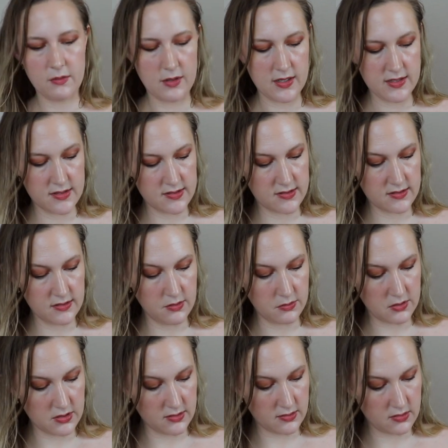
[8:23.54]
at once, you
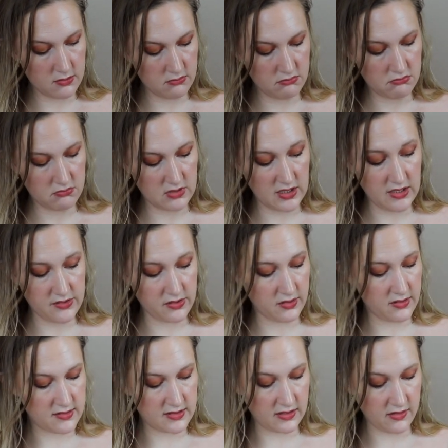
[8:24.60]
can
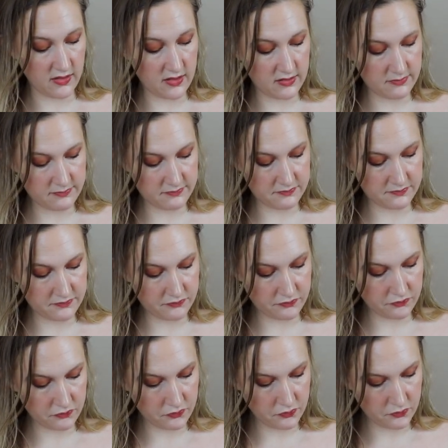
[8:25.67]
easily seal it.
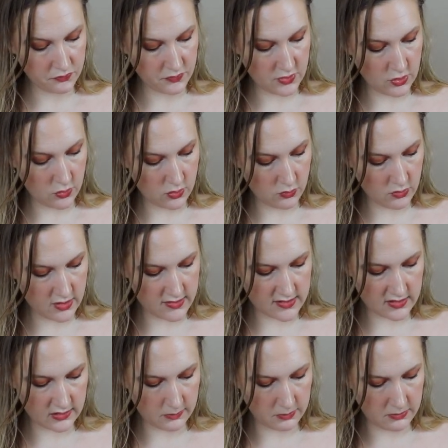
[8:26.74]
Two-in-one
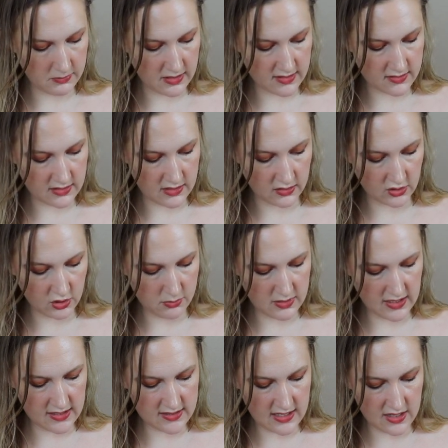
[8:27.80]
sleeping mask that
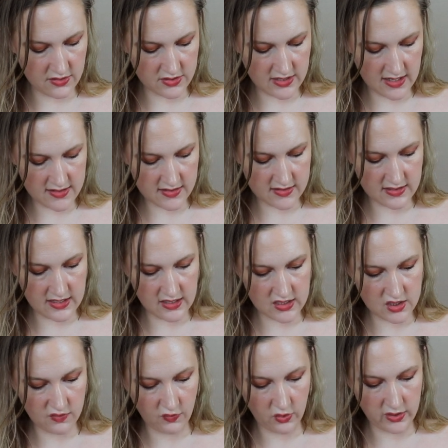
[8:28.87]
illuminates, energizes, and
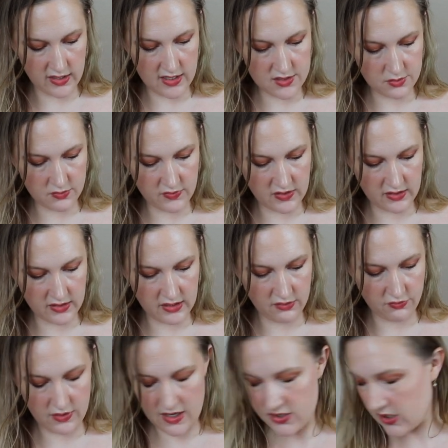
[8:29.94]
exfoliates, revealing
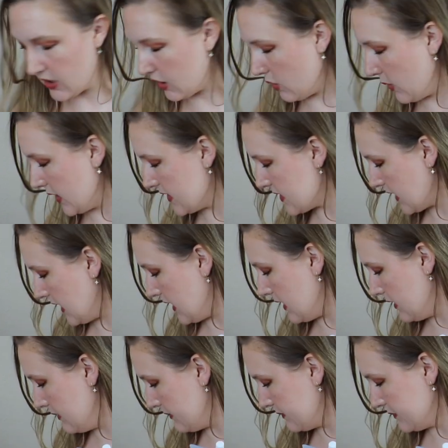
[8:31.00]
fresh and glowing skin.